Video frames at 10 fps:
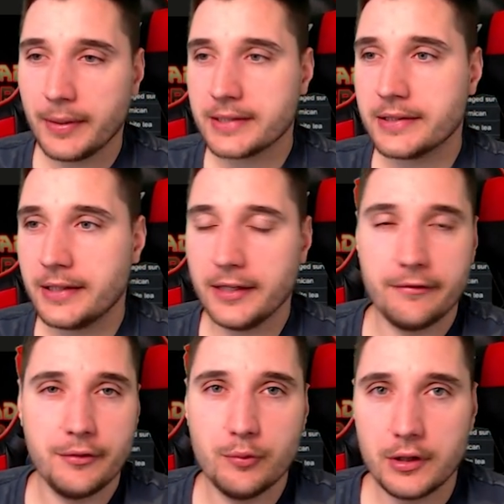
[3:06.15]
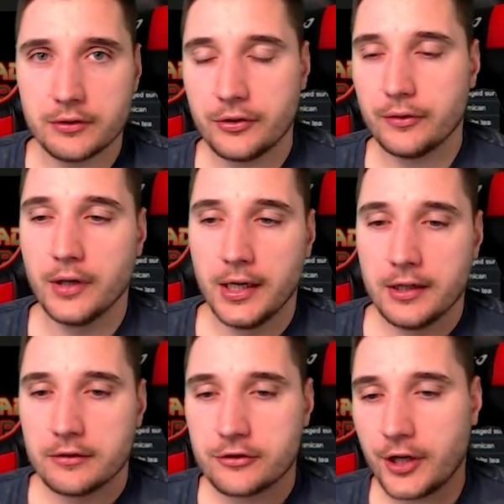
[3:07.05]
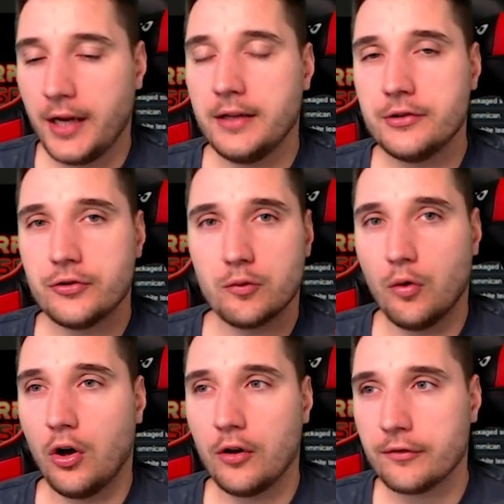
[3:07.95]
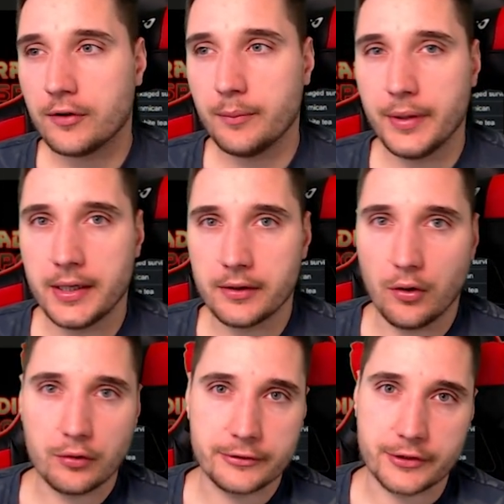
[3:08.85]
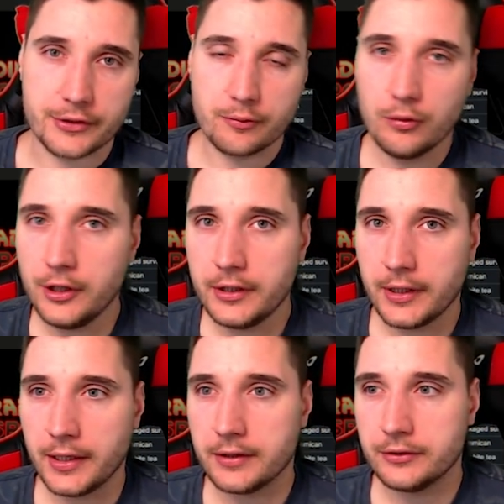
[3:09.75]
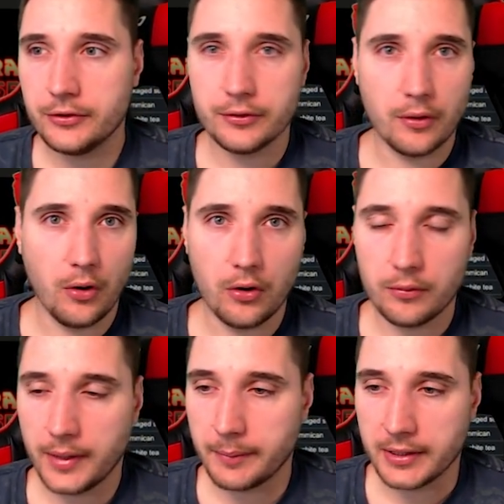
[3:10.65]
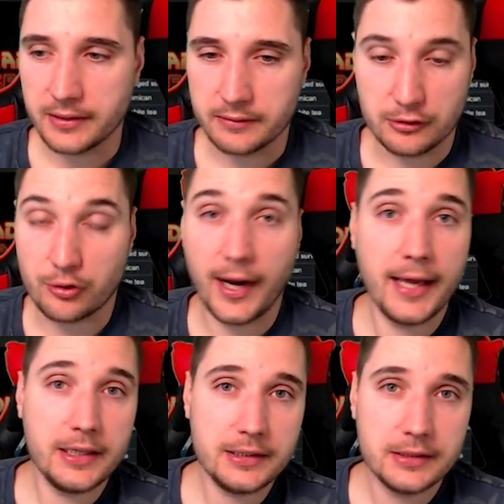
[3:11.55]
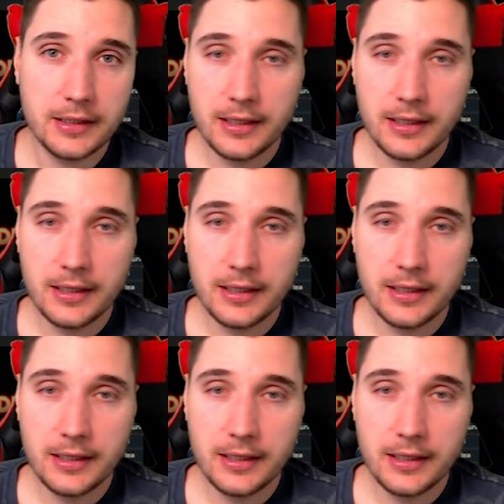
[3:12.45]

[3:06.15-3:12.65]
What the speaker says: Basically, if you want to change your wall from being all just wood into all maybe granite,